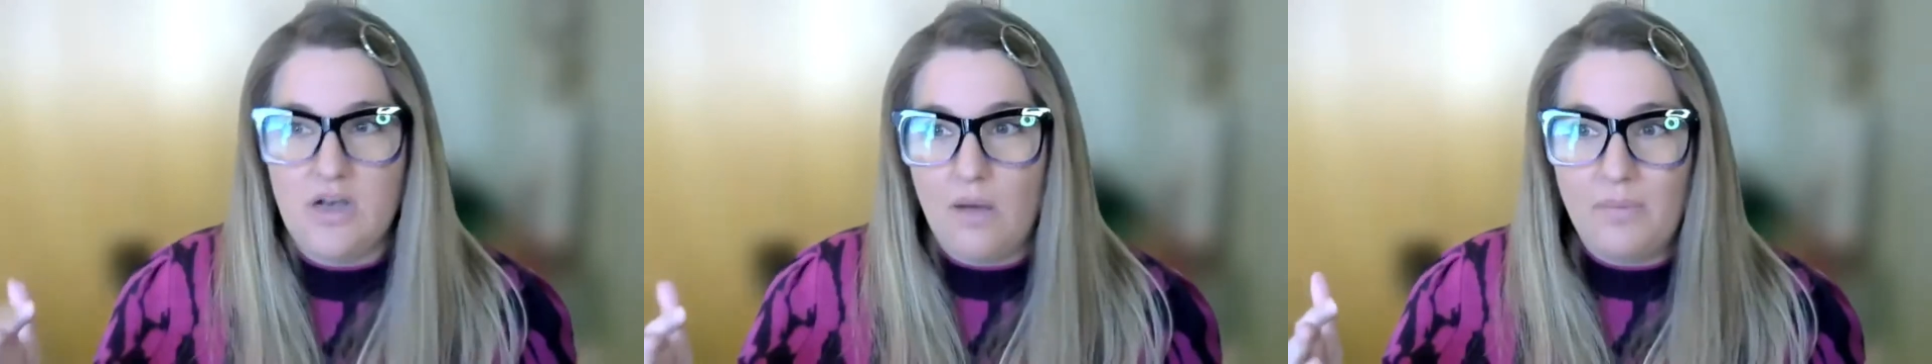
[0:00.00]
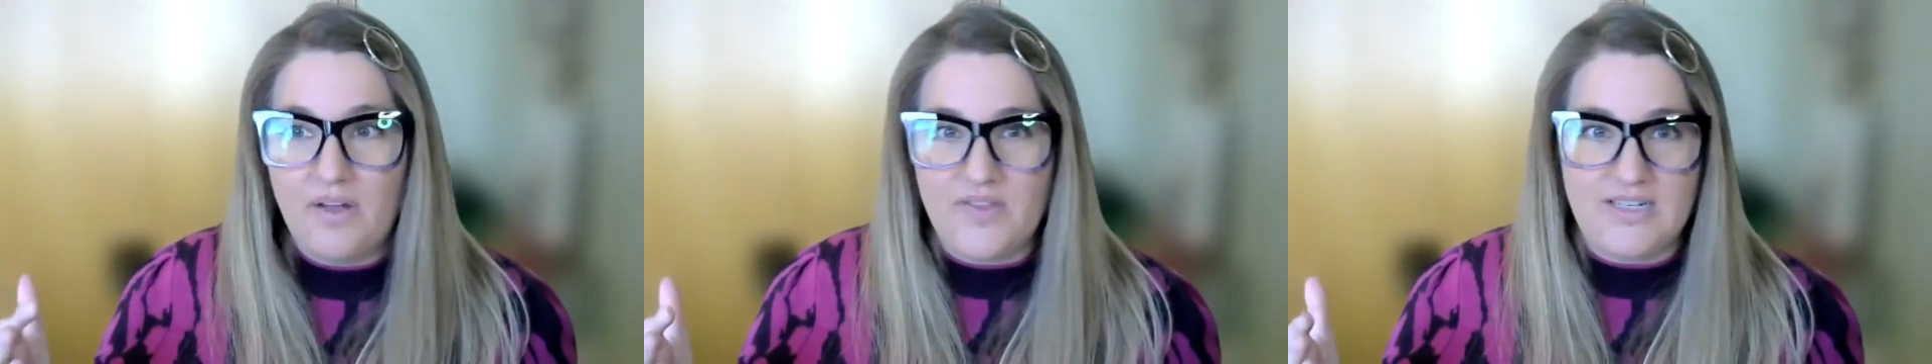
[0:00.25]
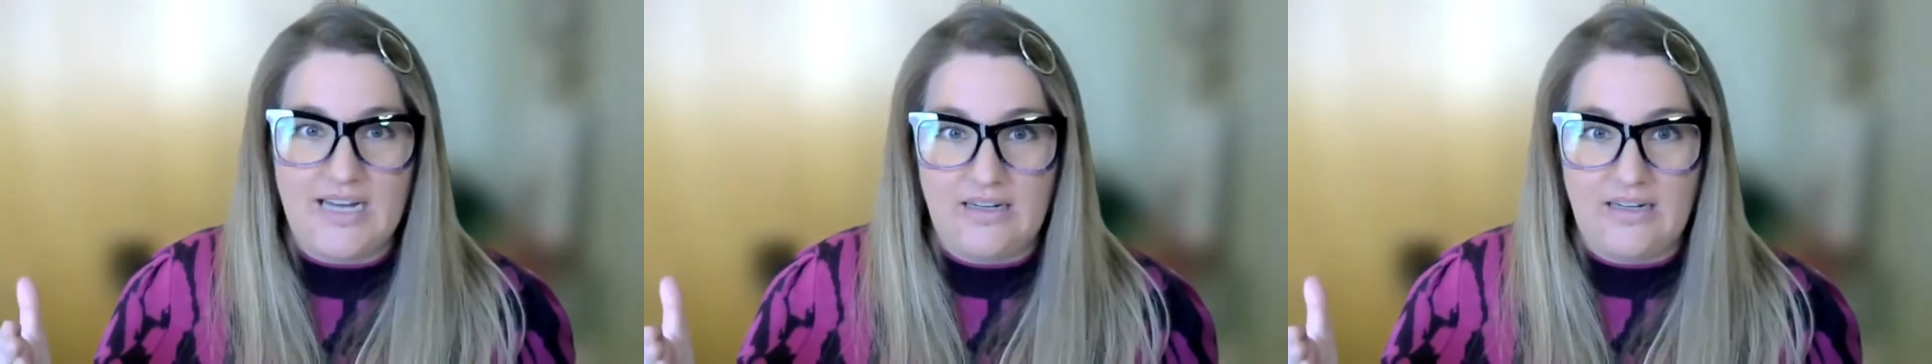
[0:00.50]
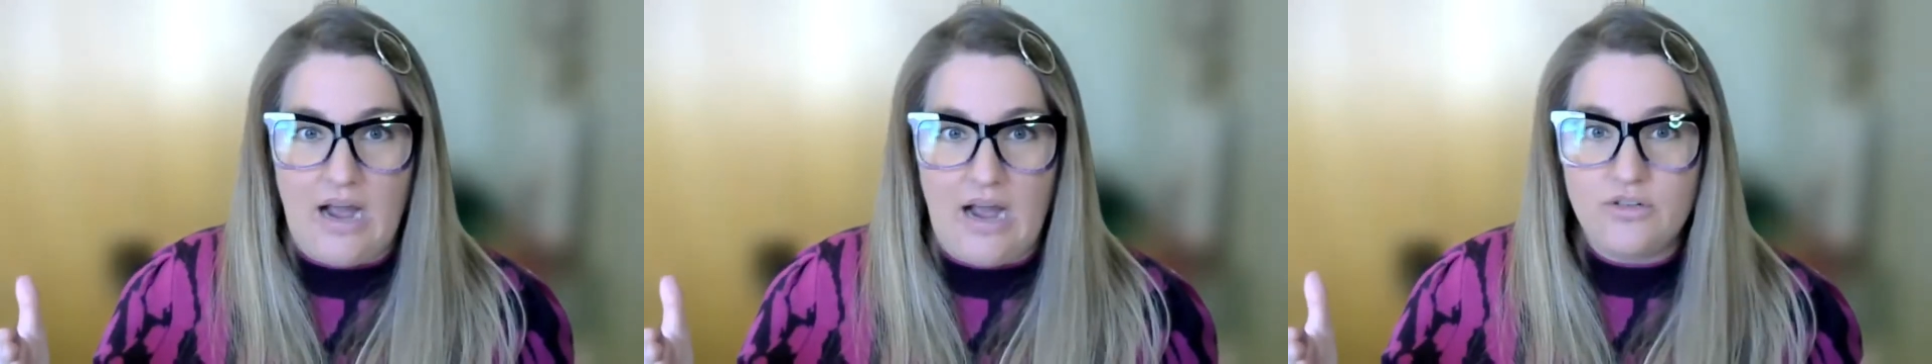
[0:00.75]
up on the
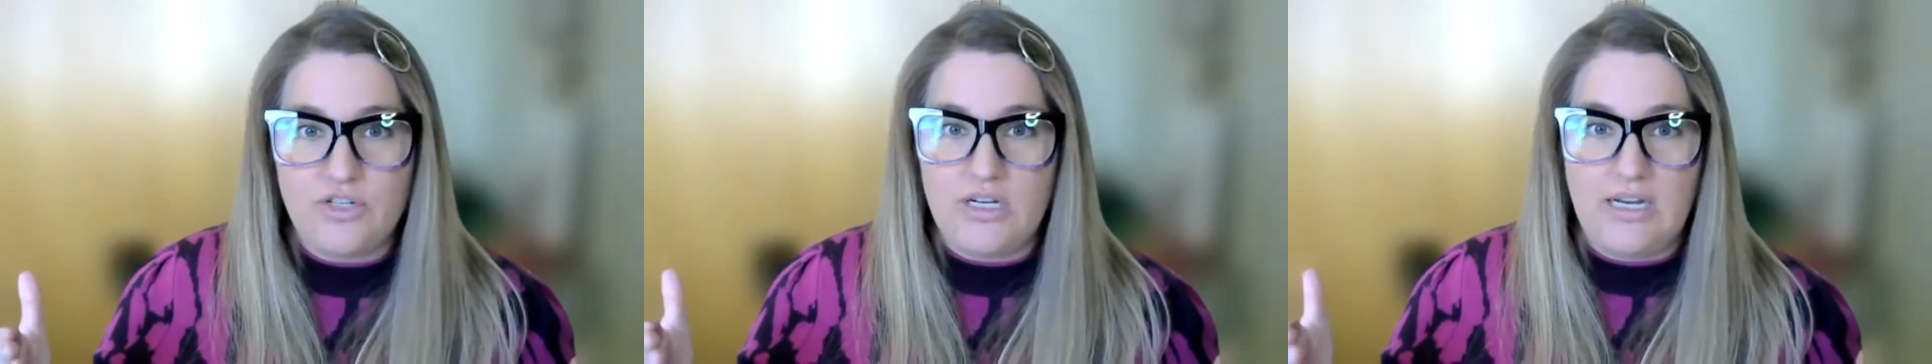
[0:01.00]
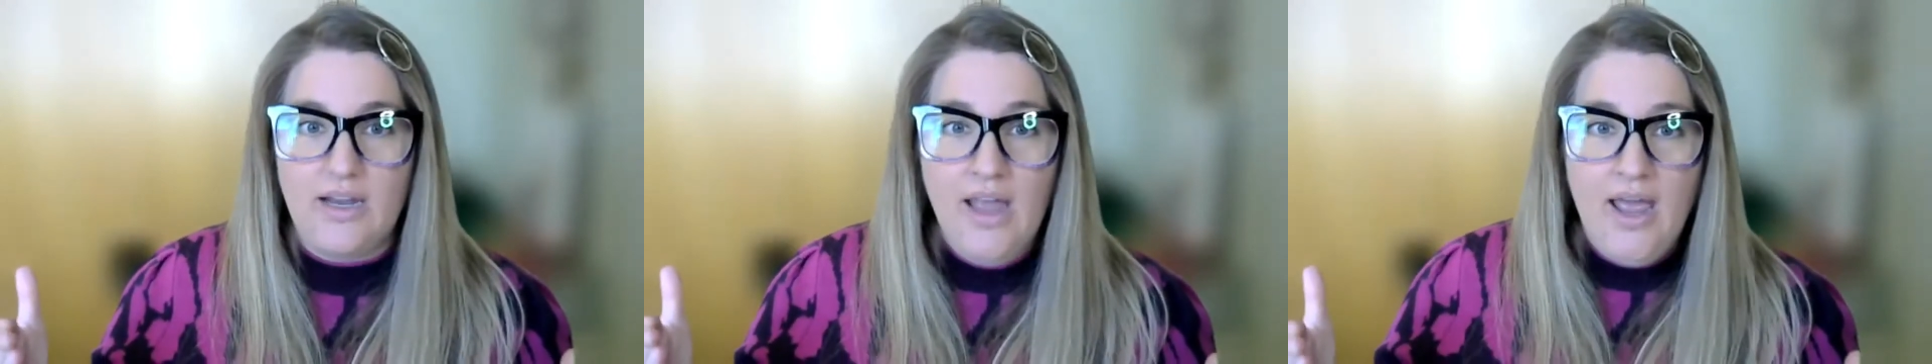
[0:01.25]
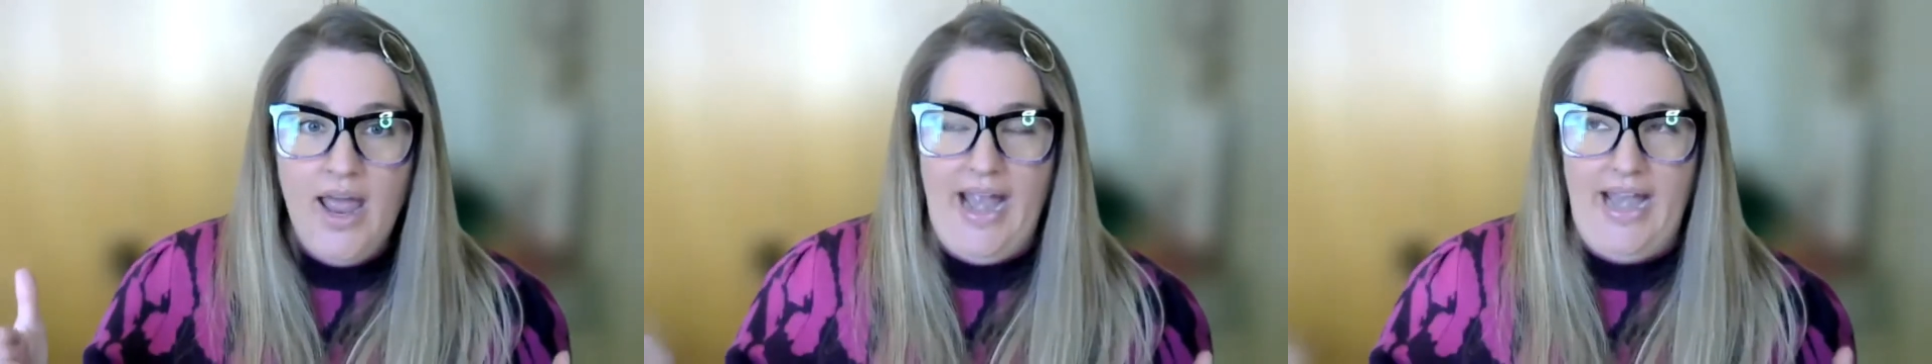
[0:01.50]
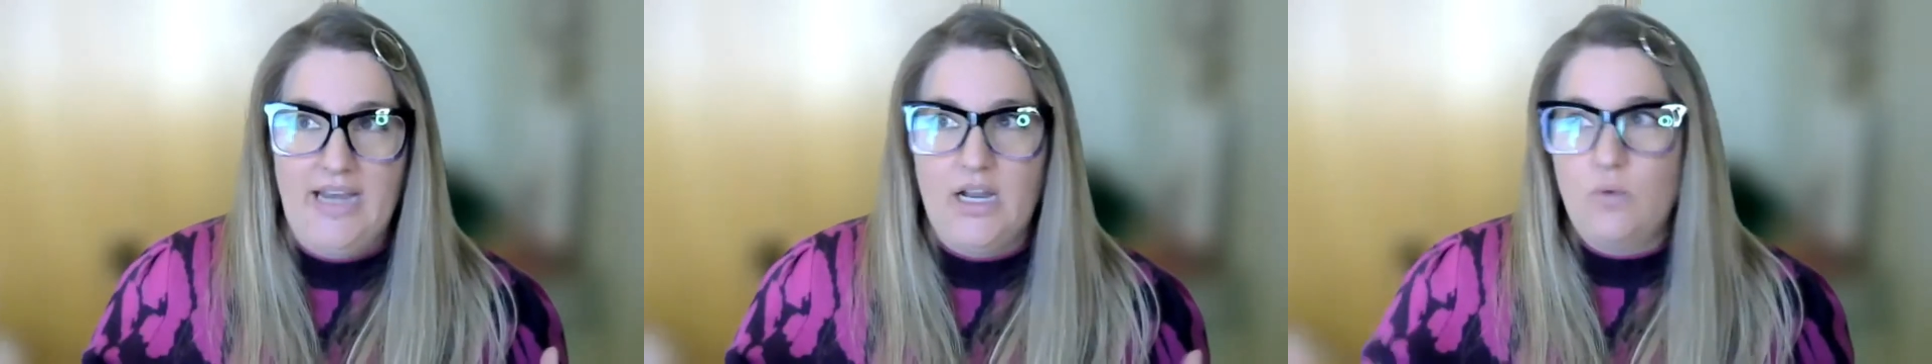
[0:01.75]
technology
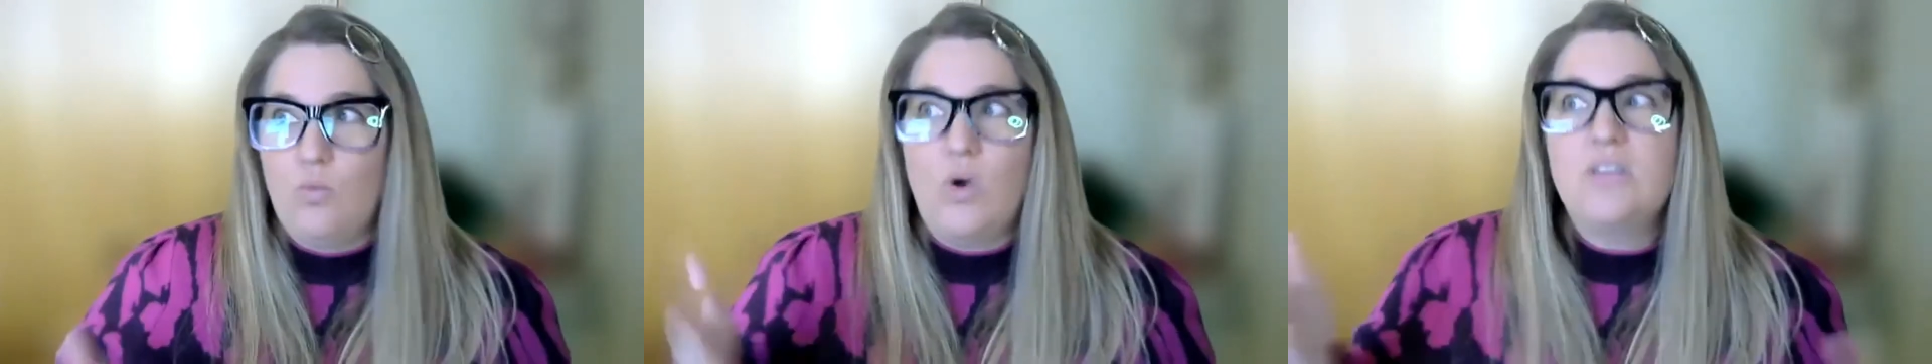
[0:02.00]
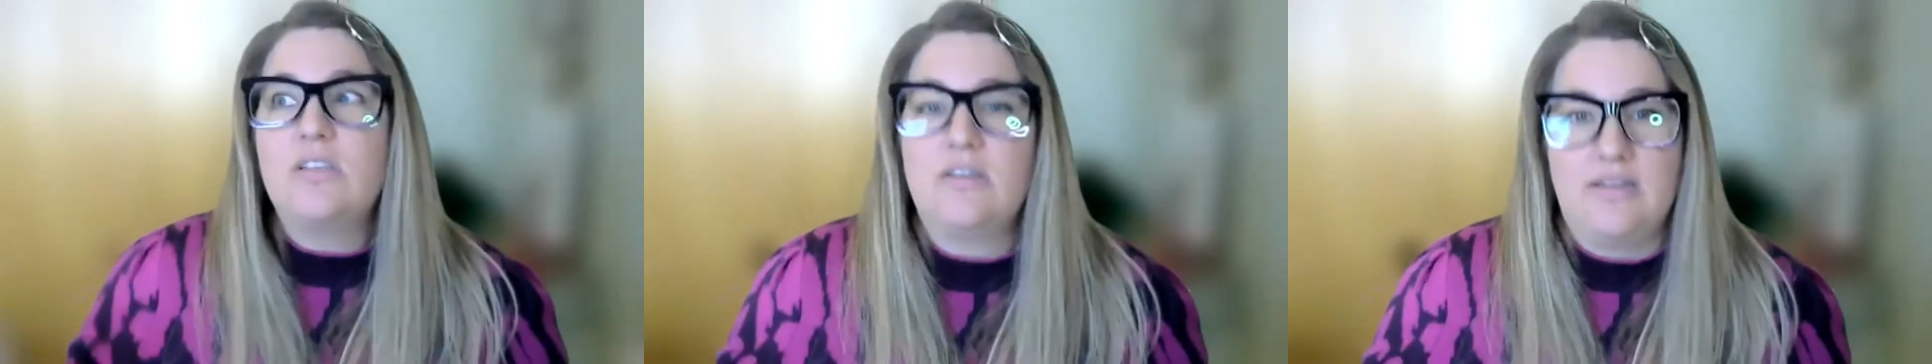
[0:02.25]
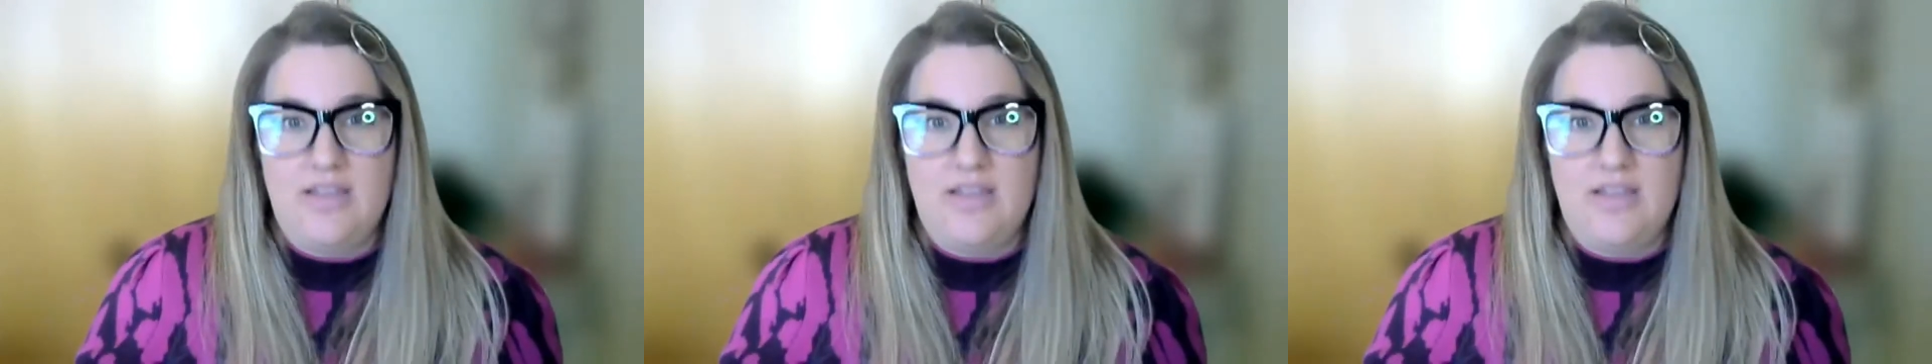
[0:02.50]
and I wasn't